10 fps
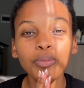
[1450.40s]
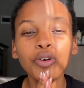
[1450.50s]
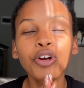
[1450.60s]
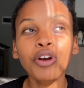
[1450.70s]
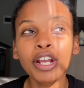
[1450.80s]

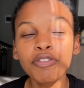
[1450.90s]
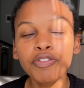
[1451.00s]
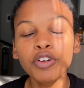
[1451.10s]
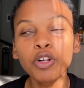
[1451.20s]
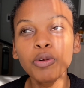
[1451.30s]

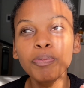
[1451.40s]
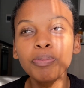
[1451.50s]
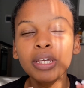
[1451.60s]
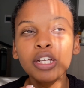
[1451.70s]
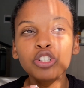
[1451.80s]
grateful,
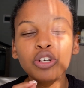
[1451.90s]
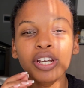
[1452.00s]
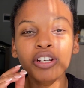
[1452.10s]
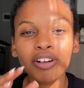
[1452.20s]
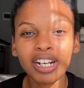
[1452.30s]
being
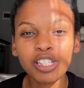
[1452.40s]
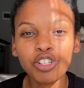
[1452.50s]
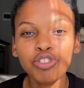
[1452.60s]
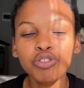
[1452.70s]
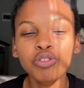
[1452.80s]
showing
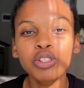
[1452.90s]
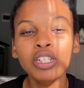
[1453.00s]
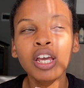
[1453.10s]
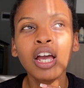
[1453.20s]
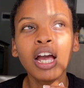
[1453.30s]
gratitude.
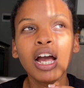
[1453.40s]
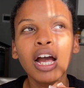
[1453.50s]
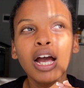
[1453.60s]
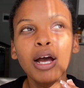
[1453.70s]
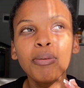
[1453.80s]

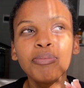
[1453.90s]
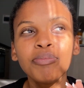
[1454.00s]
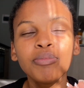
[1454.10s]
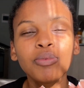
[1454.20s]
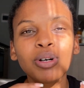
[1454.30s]

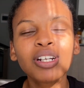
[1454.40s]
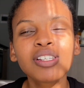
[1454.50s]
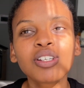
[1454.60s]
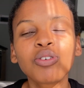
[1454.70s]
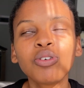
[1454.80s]
What is
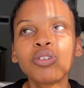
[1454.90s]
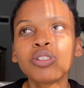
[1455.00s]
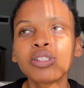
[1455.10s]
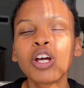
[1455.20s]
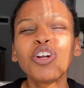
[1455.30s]
it
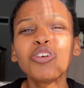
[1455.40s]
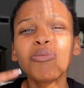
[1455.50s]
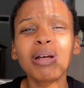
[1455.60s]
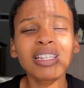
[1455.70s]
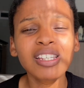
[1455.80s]
called?
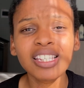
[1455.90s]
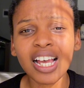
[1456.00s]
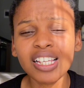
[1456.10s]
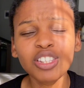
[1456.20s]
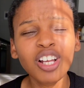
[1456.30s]

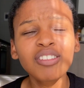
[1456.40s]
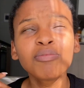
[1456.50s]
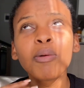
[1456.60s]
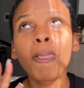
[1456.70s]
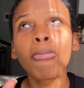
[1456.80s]
Not
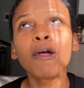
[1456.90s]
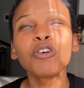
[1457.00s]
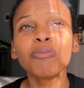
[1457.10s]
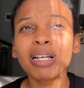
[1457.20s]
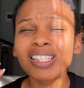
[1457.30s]

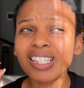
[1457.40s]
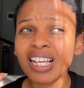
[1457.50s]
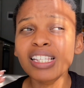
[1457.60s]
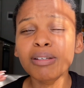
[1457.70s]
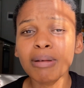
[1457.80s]

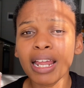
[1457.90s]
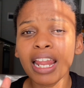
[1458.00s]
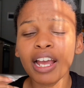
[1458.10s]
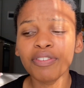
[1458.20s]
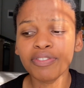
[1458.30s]
romanticizing my
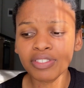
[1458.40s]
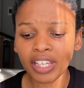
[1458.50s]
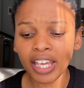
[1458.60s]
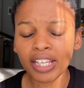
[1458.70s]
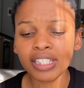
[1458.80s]
life,
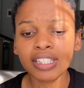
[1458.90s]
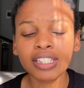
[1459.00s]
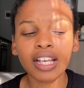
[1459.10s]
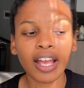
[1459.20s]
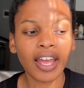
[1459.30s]
yes.
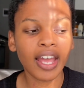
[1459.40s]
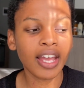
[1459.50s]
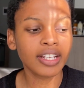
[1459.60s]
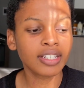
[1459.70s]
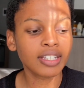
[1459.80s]

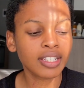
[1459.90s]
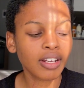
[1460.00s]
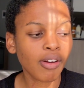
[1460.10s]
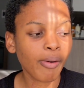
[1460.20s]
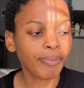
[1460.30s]
And
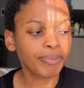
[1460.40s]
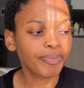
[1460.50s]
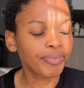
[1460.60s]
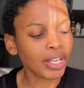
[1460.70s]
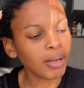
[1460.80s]

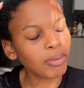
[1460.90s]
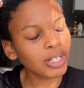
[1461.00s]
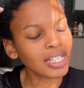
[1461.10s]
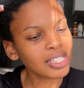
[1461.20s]
hey boy,